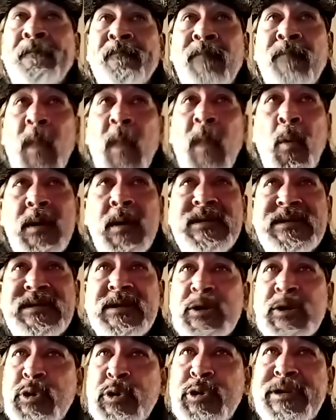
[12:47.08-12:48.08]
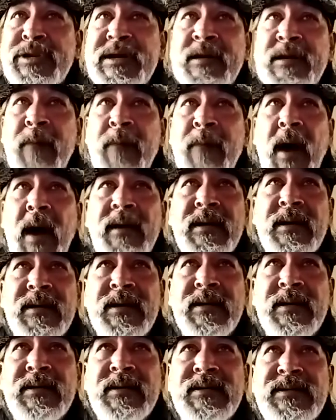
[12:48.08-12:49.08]
what's the cool thing about it
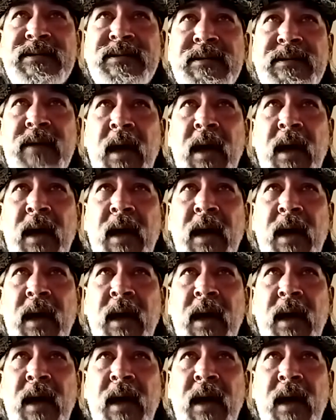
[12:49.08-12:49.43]
is